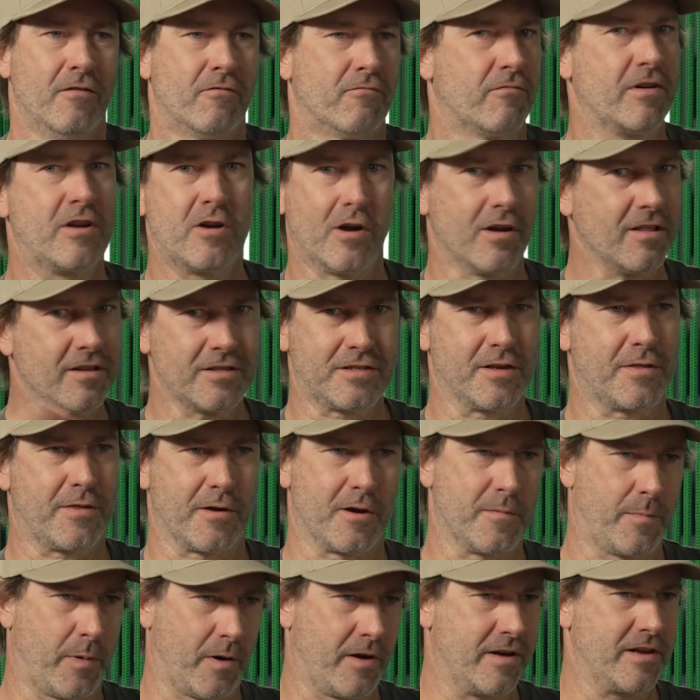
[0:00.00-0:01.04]
regardless of
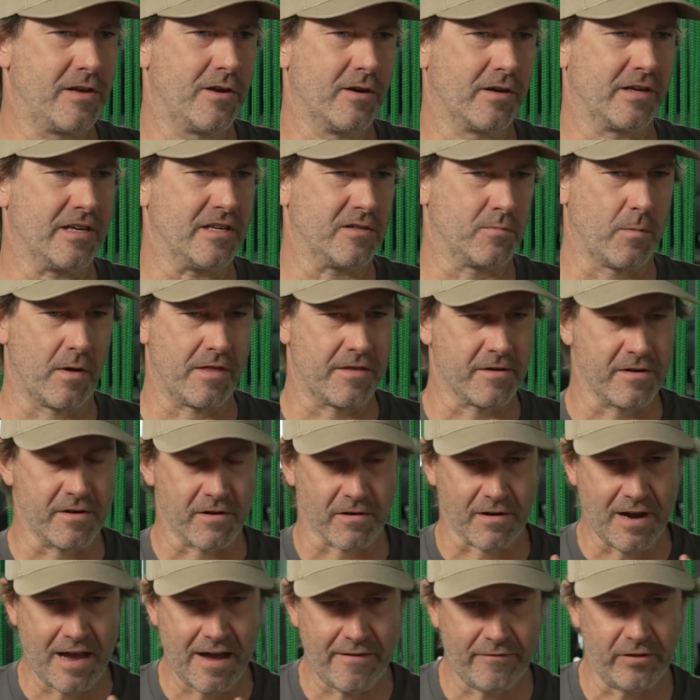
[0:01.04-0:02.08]
third party cookies, whether
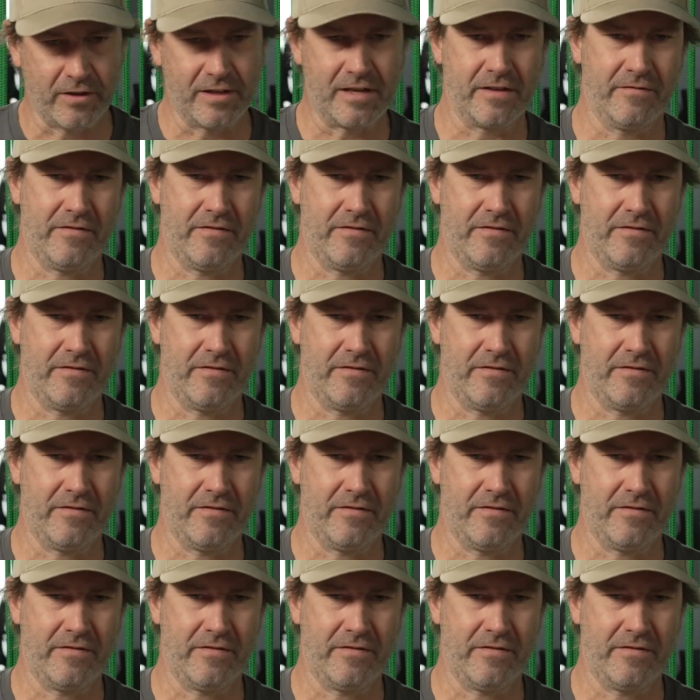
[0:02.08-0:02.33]
you're heavily